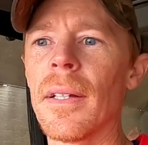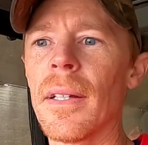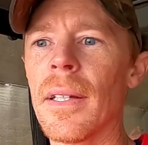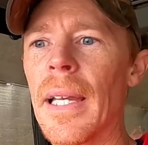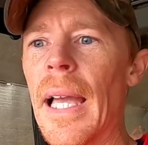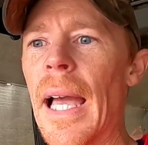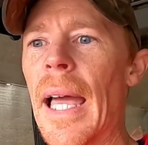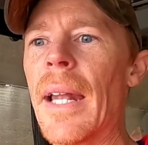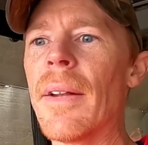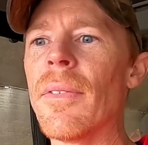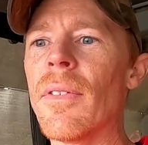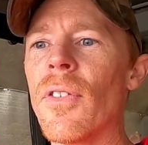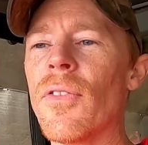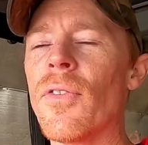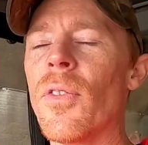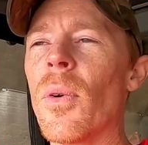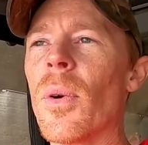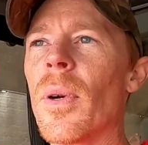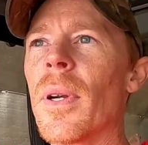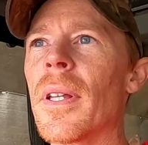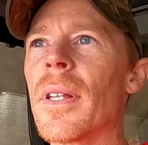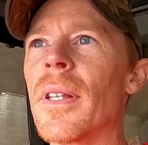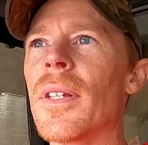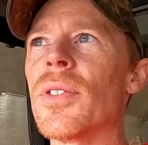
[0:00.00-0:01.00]
kind of
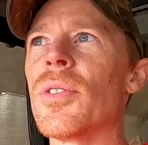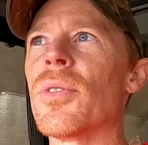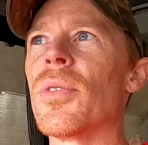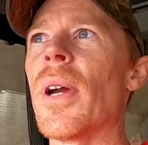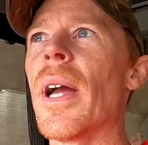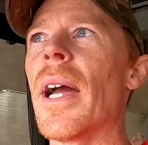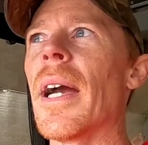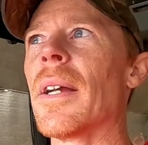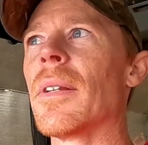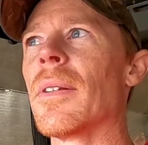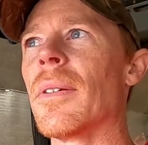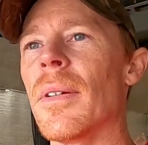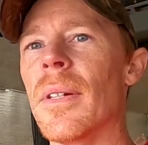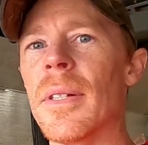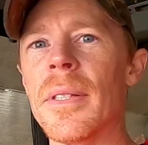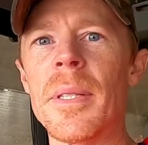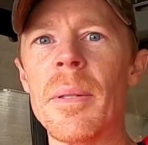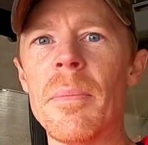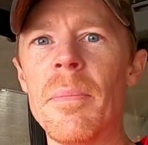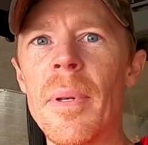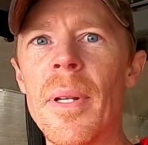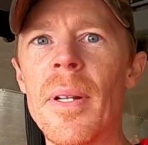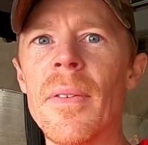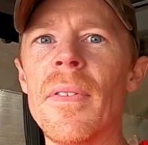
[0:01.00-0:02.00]
affording this tractor.
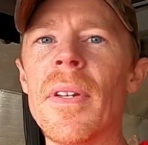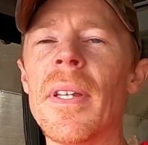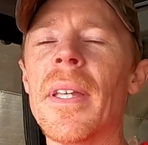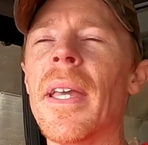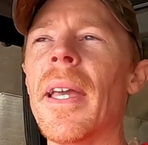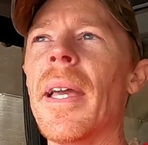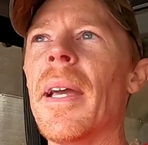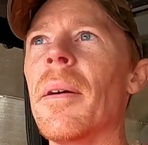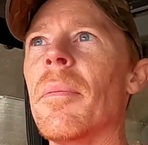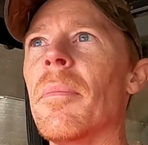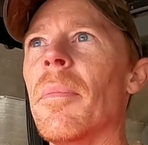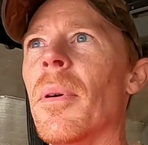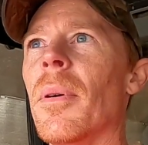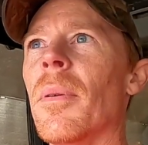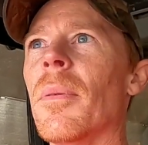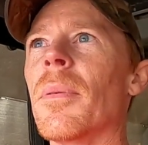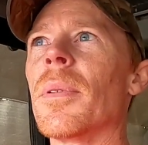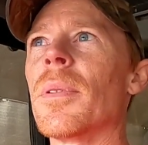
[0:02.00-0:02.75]
It's a bit of a gamble.